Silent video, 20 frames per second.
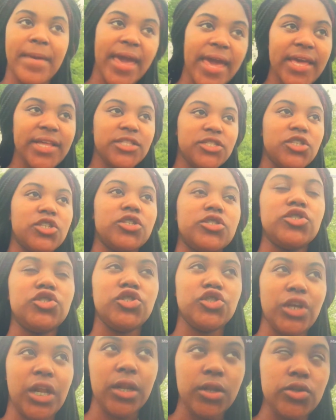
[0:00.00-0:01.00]
May to
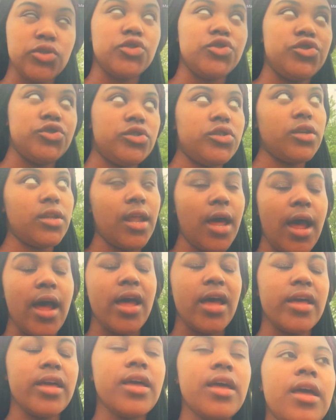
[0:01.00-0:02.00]
Ju July.